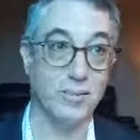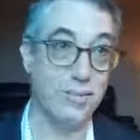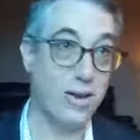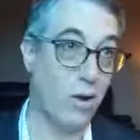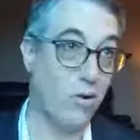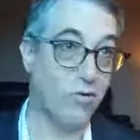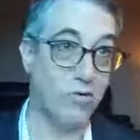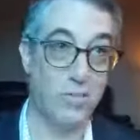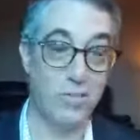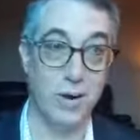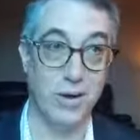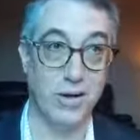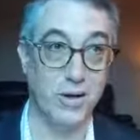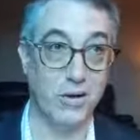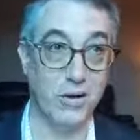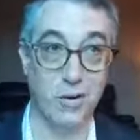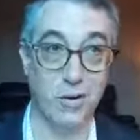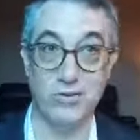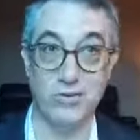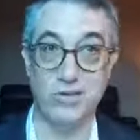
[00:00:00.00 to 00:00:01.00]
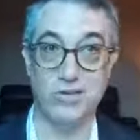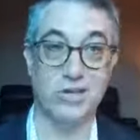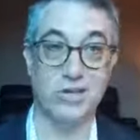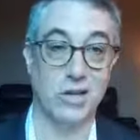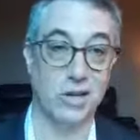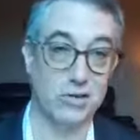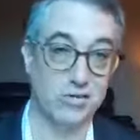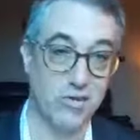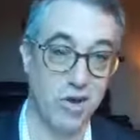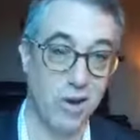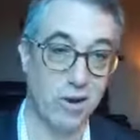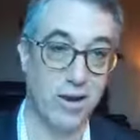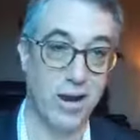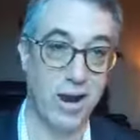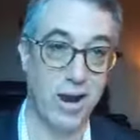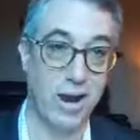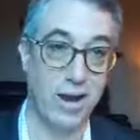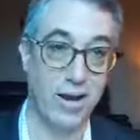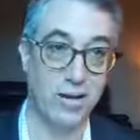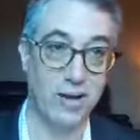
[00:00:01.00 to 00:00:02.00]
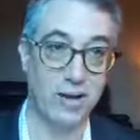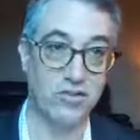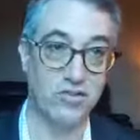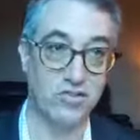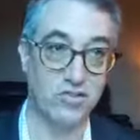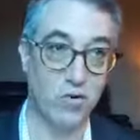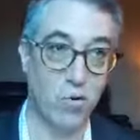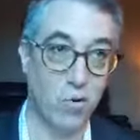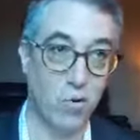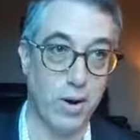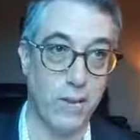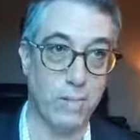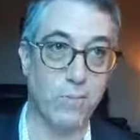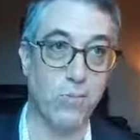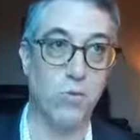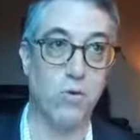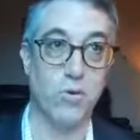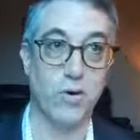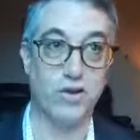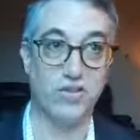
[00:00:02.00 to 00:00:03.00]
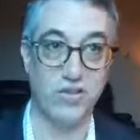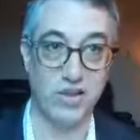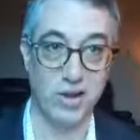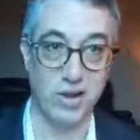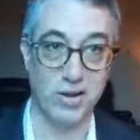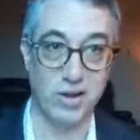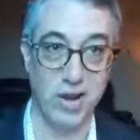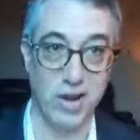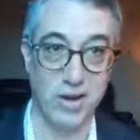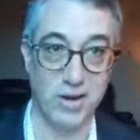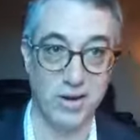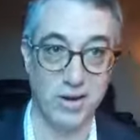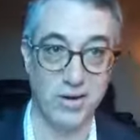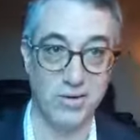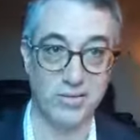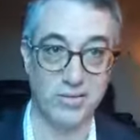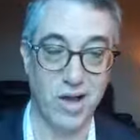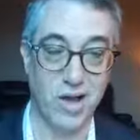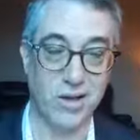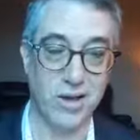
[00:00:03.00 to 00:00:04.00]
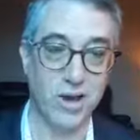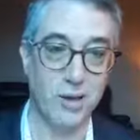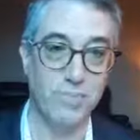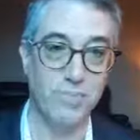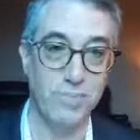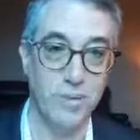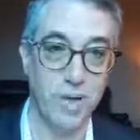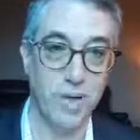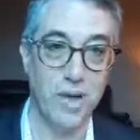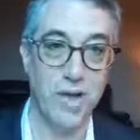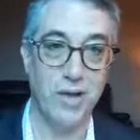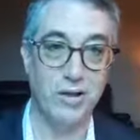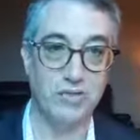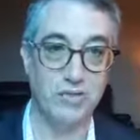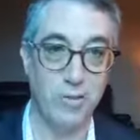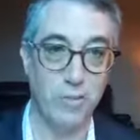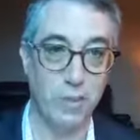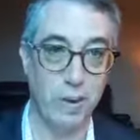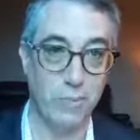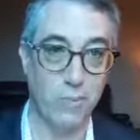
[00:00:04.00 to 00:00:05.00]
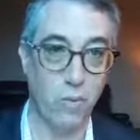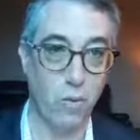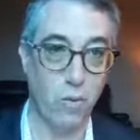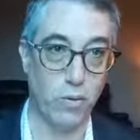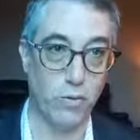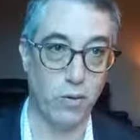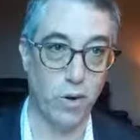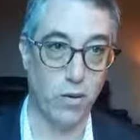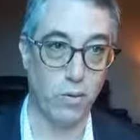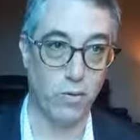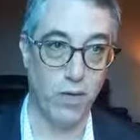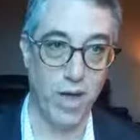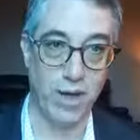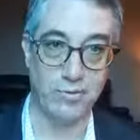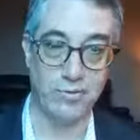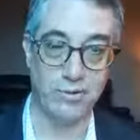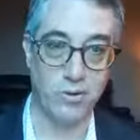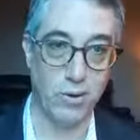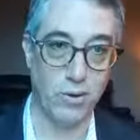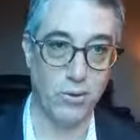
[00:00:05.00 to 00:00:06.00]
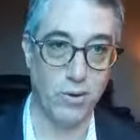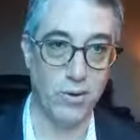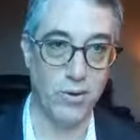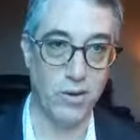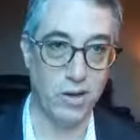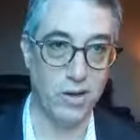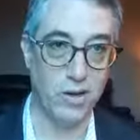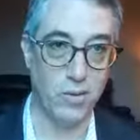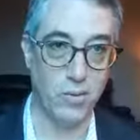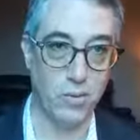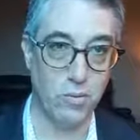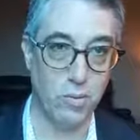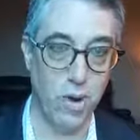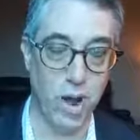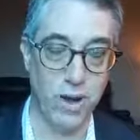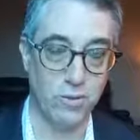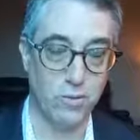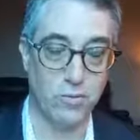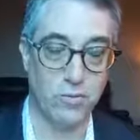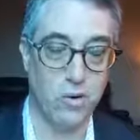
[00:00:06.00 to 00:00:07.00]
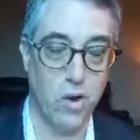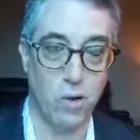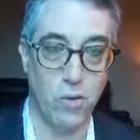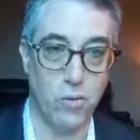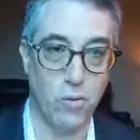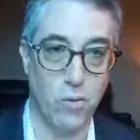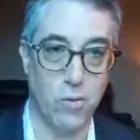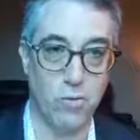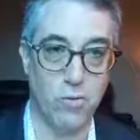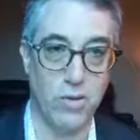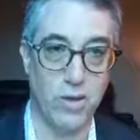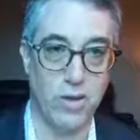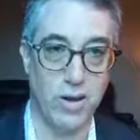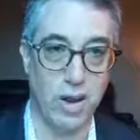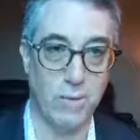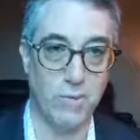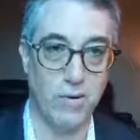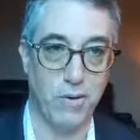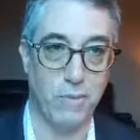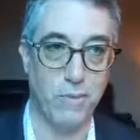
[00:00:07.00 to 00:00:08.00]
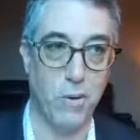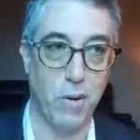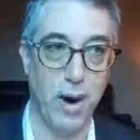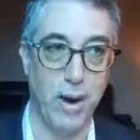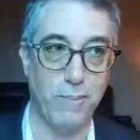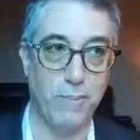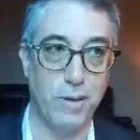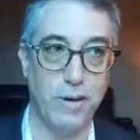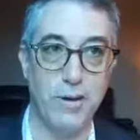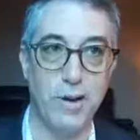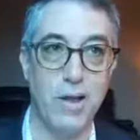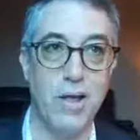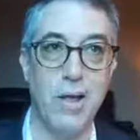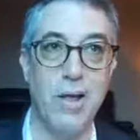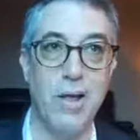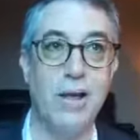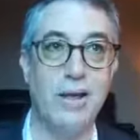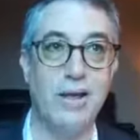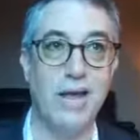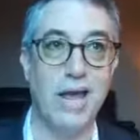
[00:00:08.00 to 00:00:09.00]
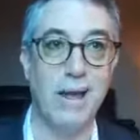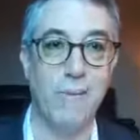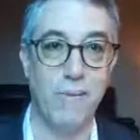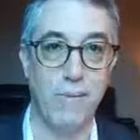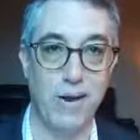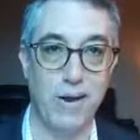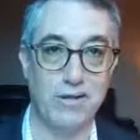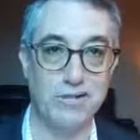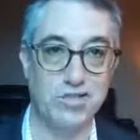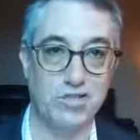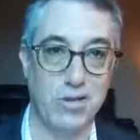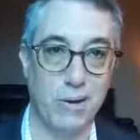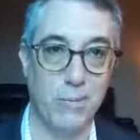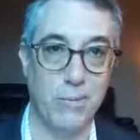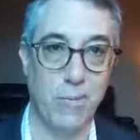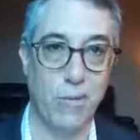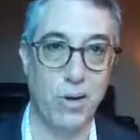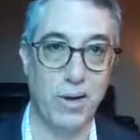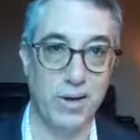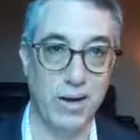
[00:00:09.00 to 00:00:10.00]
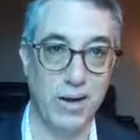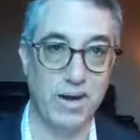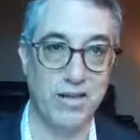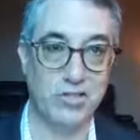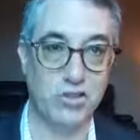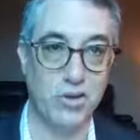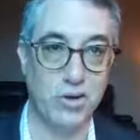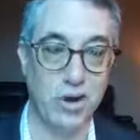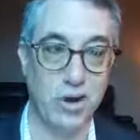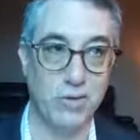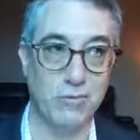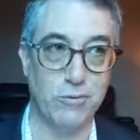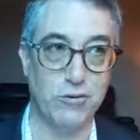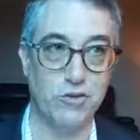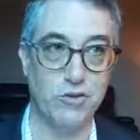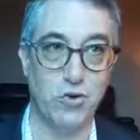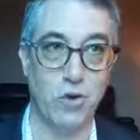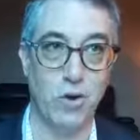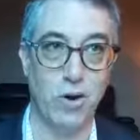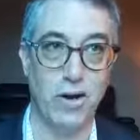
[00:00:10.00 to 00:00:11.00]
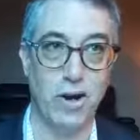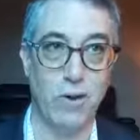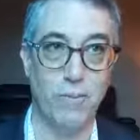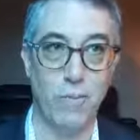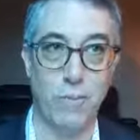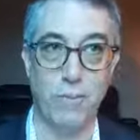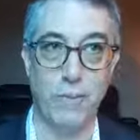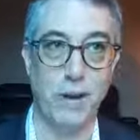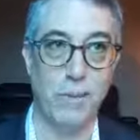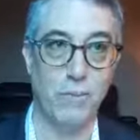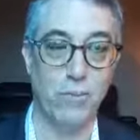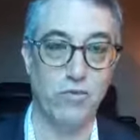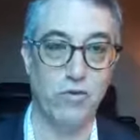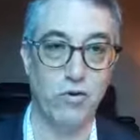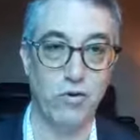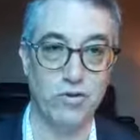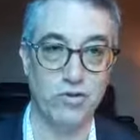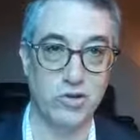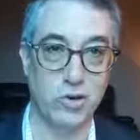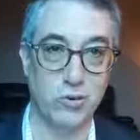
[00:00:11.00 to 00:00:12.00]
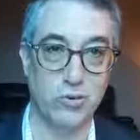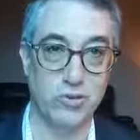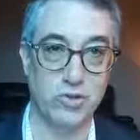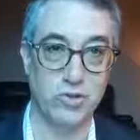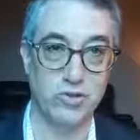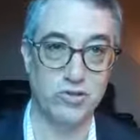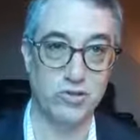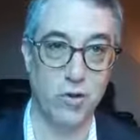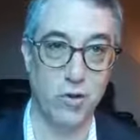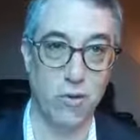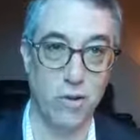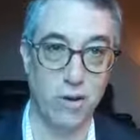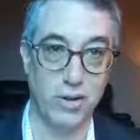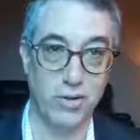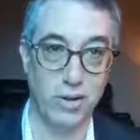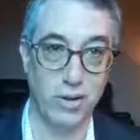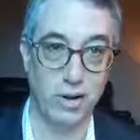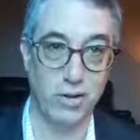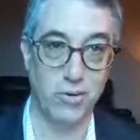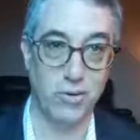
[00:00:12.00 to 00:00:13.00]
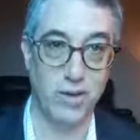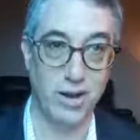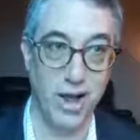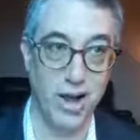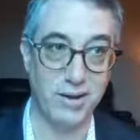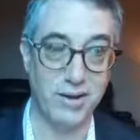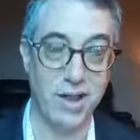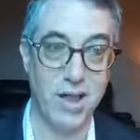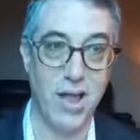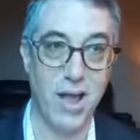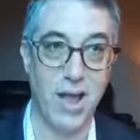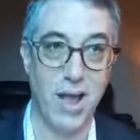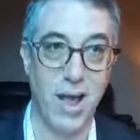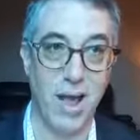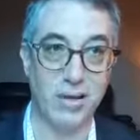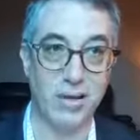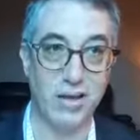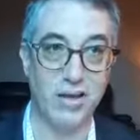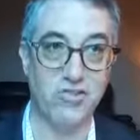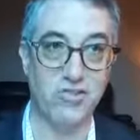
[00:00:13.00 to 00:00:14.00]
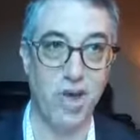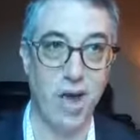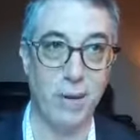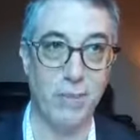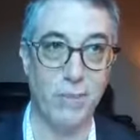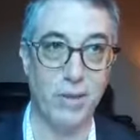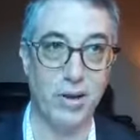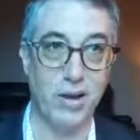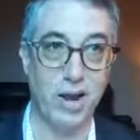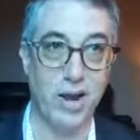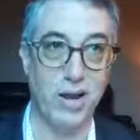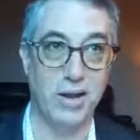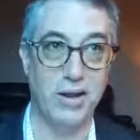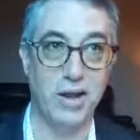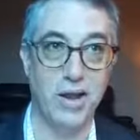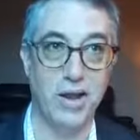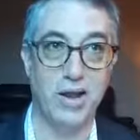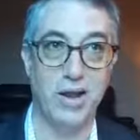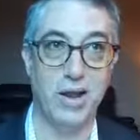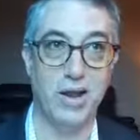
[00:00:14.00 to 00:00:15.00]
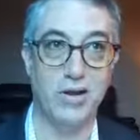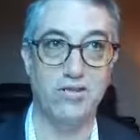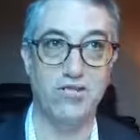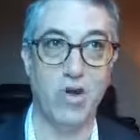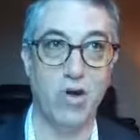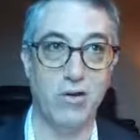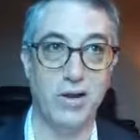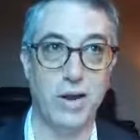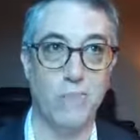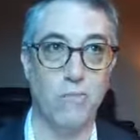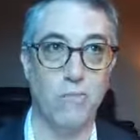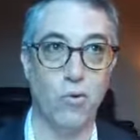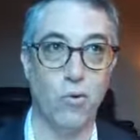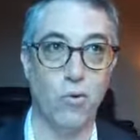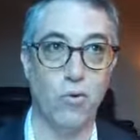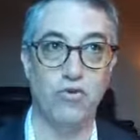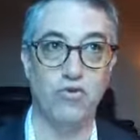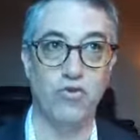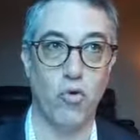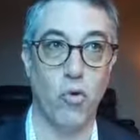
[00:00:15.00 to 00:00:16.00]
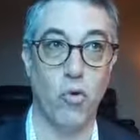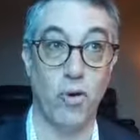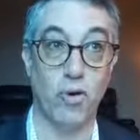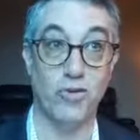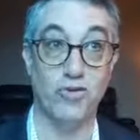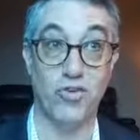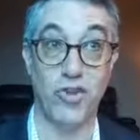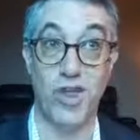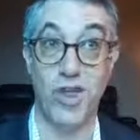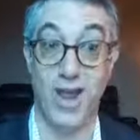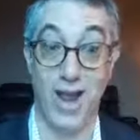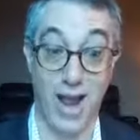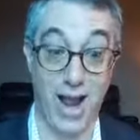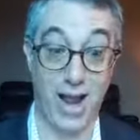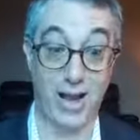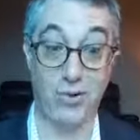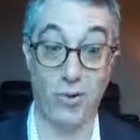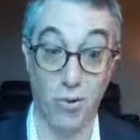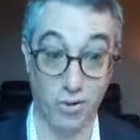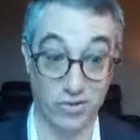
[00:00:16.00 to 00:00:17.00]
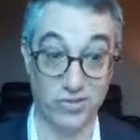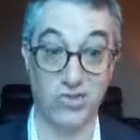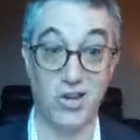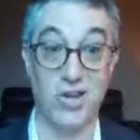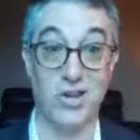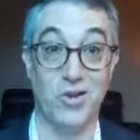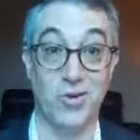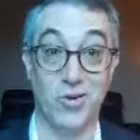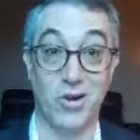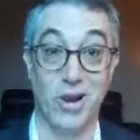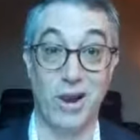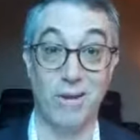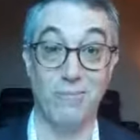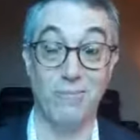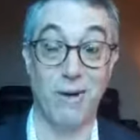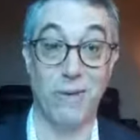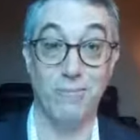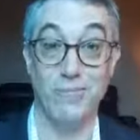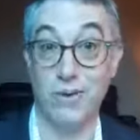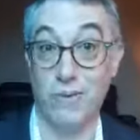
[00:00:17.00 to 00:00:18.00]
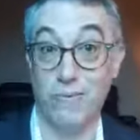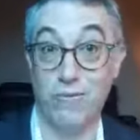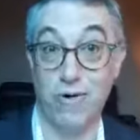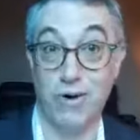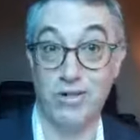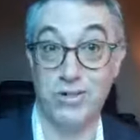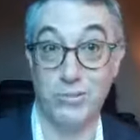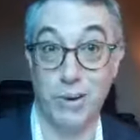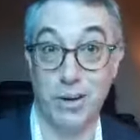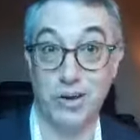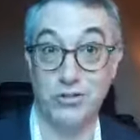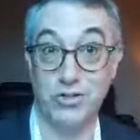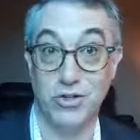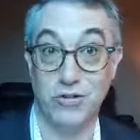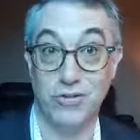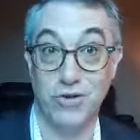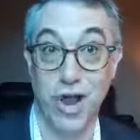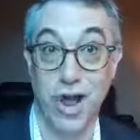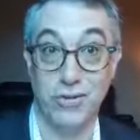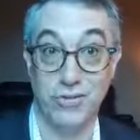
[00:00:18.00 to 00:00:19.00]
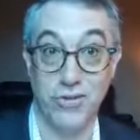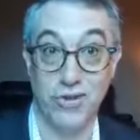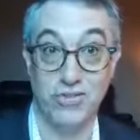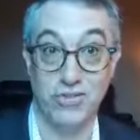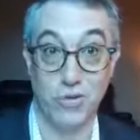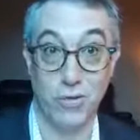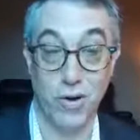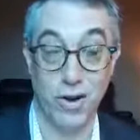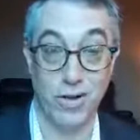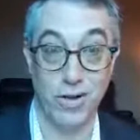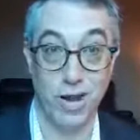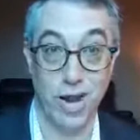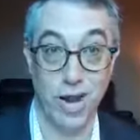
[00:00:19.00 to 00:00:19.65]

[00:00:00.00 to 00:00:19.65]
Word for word: Now everybody knows it's in Kentucky and it's touring breweries in, in Kentucky so people will know that. So I don't know that you, I don't know the name of your brand, but keeping it simple and easily understood. And when people do searches on the internet and they type it in Kentucky Brewer Tours, and all of a sudden your name comes up first because you've got this great